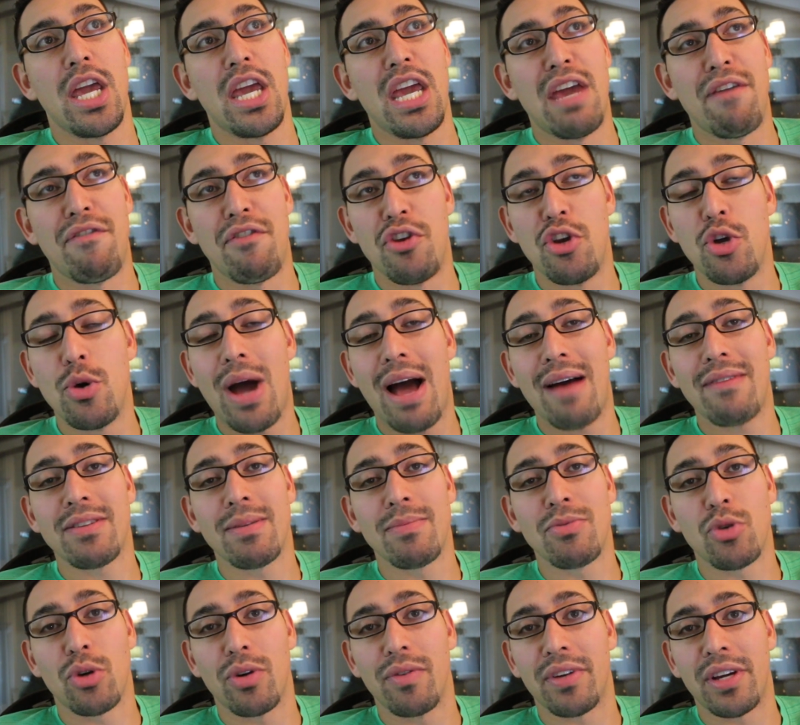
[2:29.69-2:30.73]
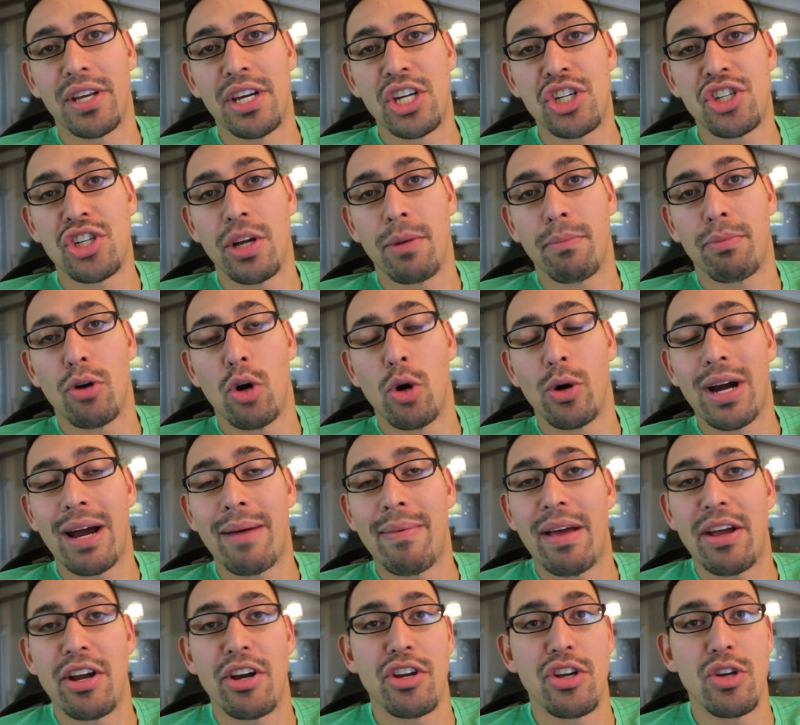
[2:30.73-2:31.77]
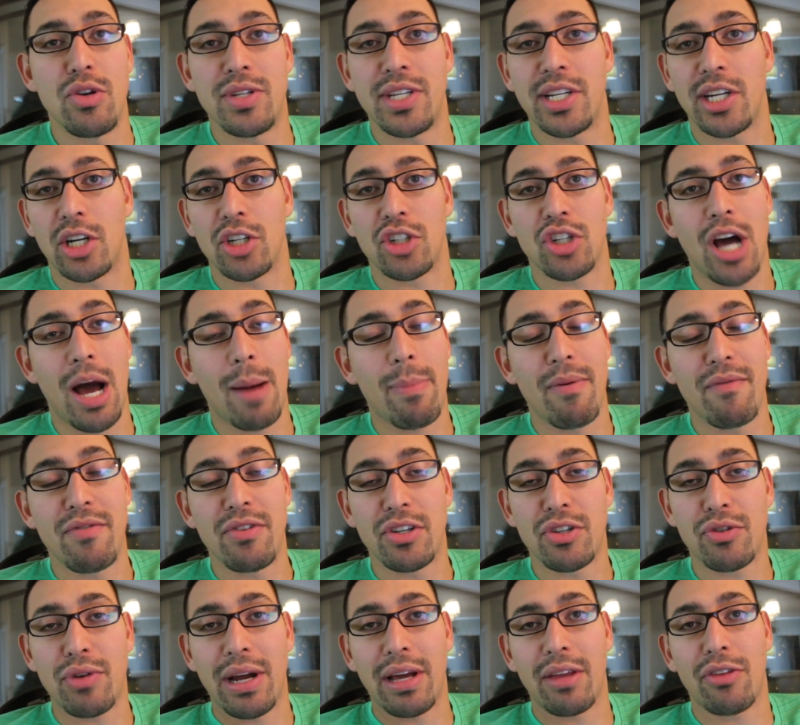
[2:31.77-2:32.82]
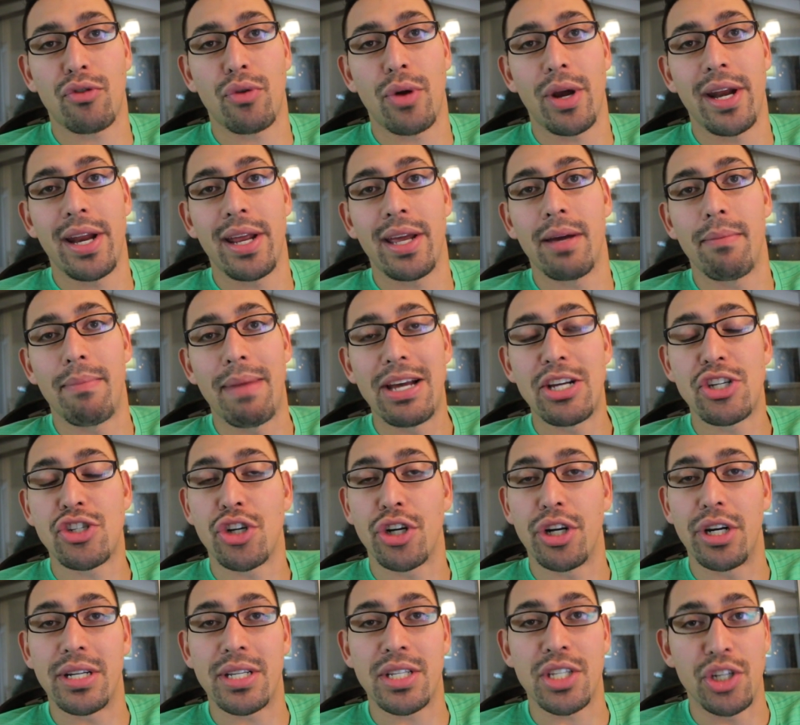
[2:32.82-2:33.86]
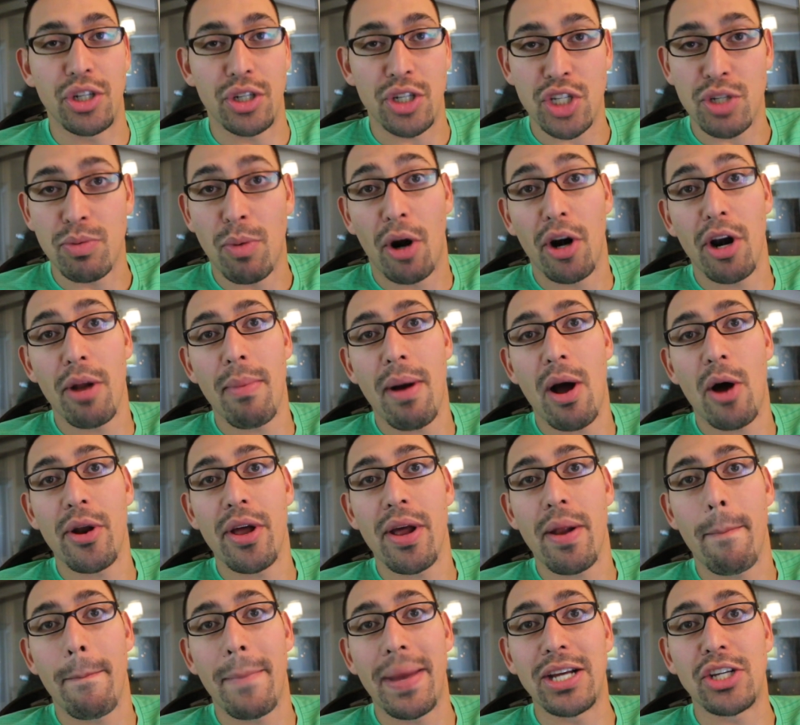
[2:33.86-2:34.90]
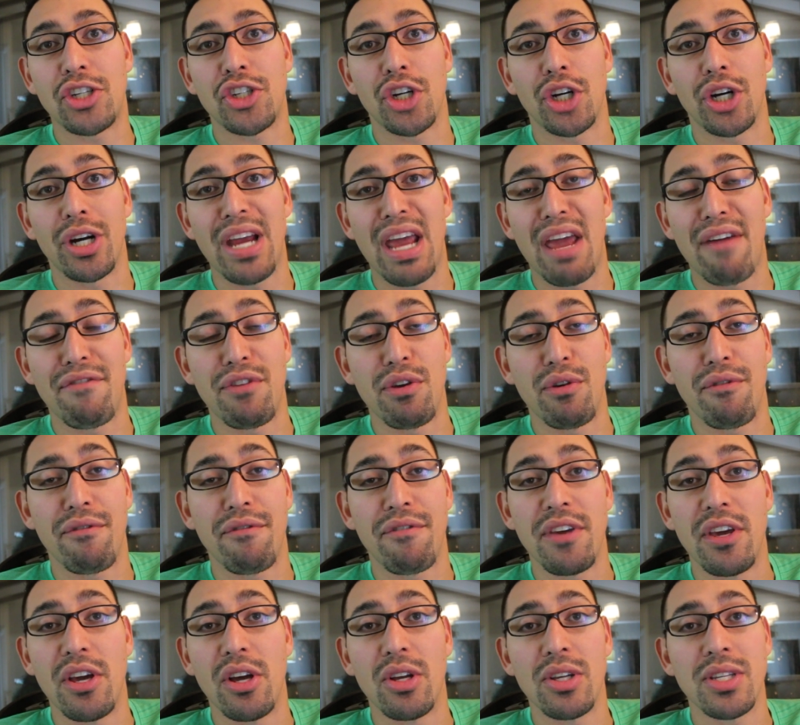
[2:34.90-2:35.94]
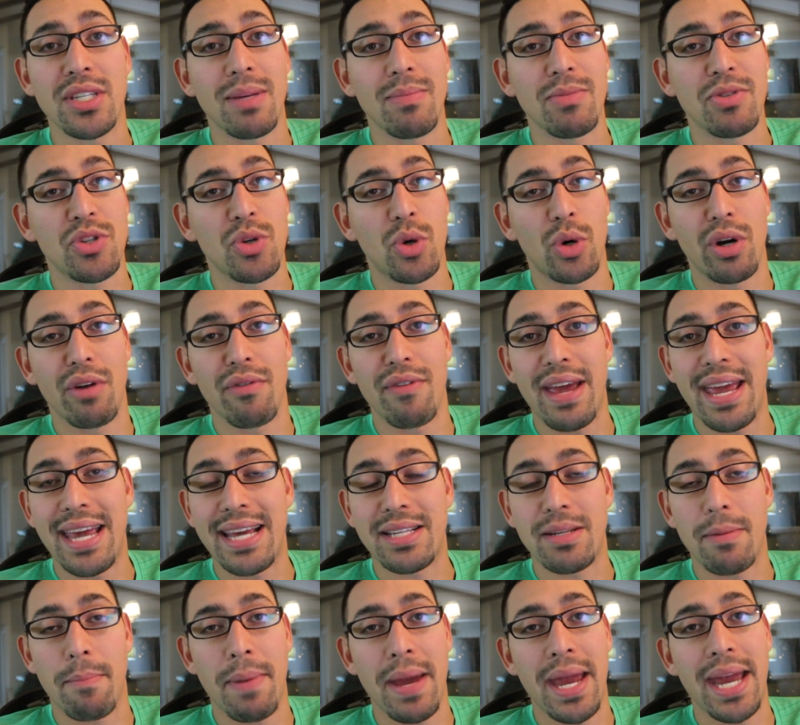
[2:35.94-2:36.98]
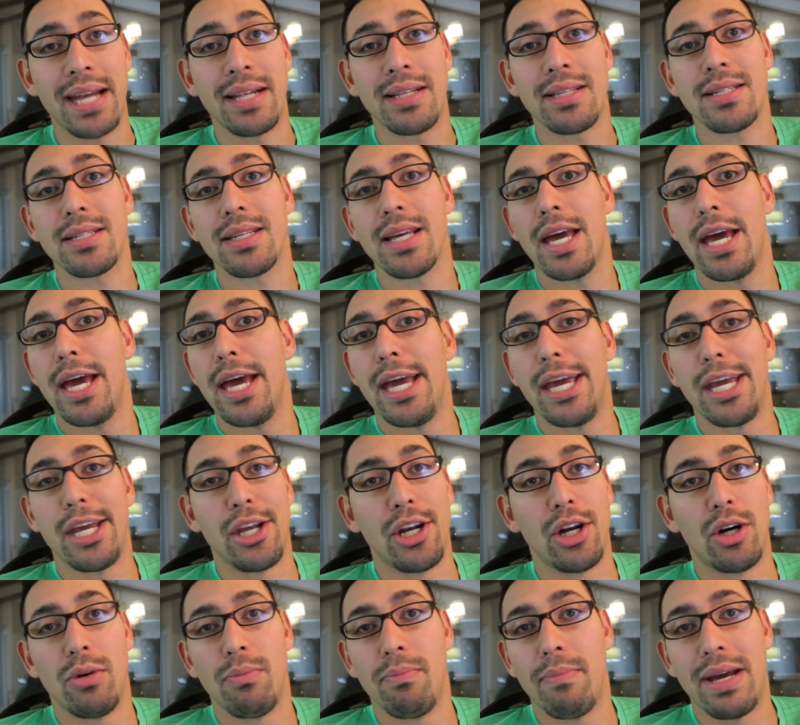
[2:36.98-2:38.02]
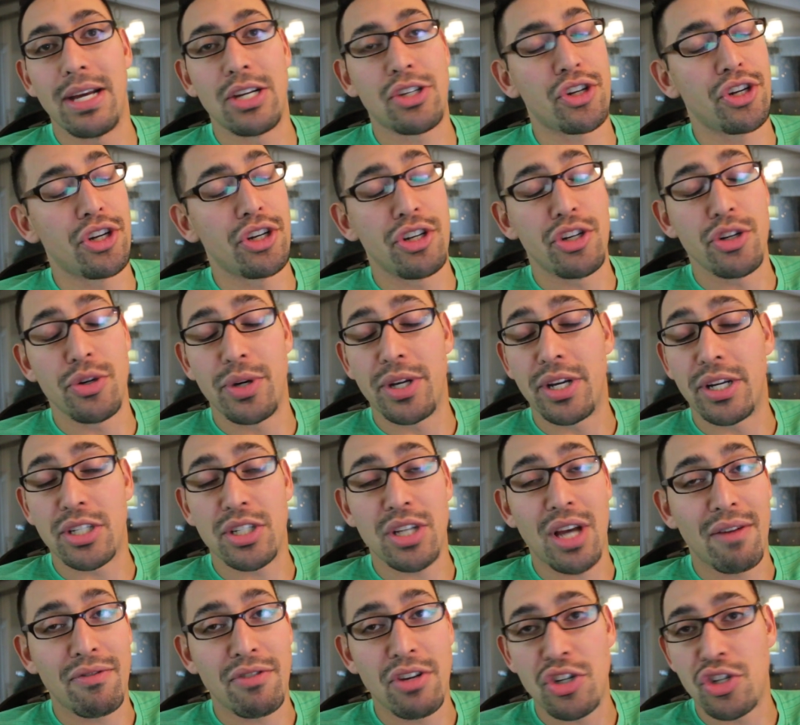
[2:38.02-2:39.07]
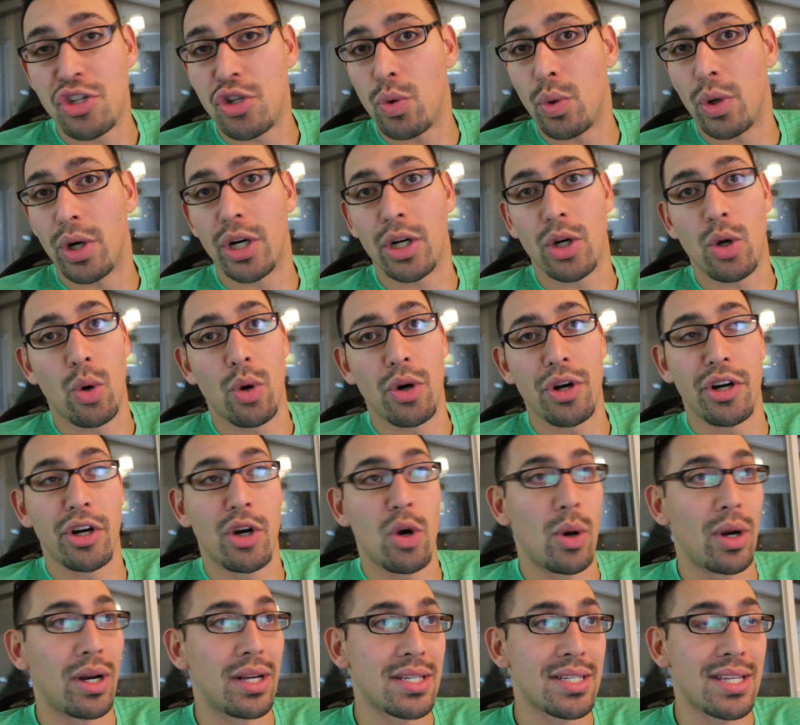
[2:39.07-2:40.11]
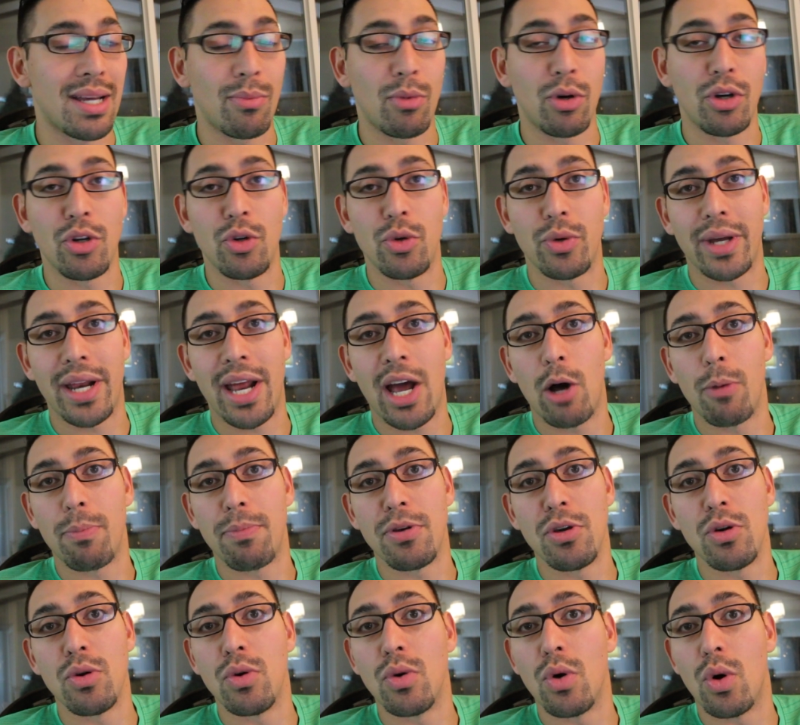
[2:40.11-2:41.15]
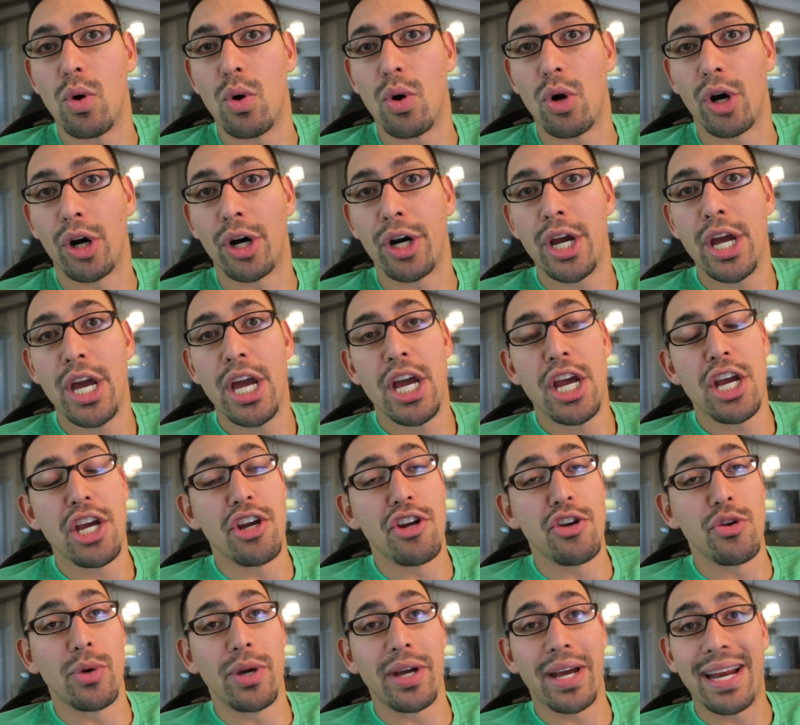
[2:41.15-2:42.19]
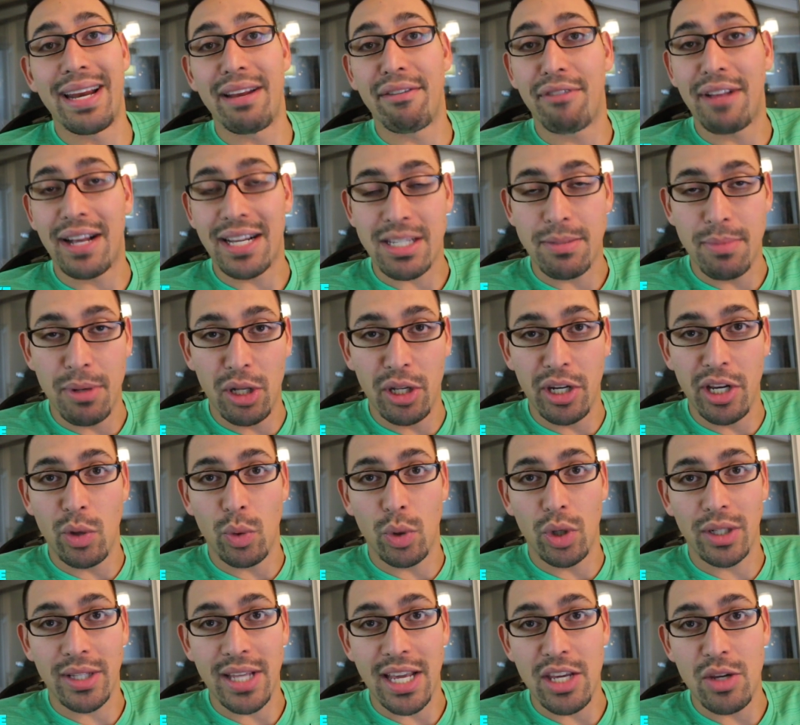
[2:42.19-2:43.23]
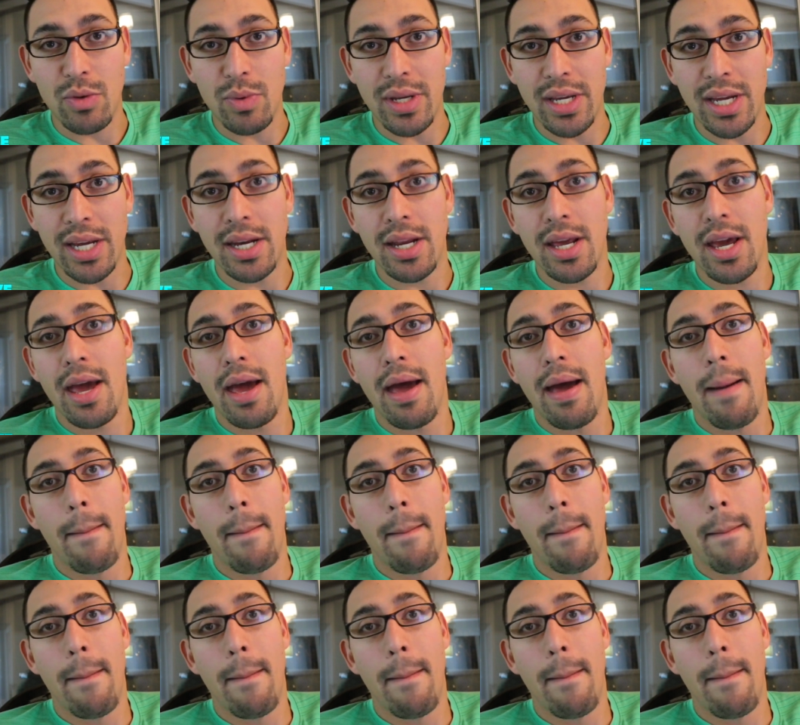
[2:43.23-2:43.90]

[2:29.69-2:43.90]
if you do have some sort of conditioning program that you're using on top of your strength training, make sure you're smart about it. Make sure if you feel some sort of aches and pains, make sure you're doing your soft tissue work, or you're going to someone who can help you, or you're doing any flexibility work that you need.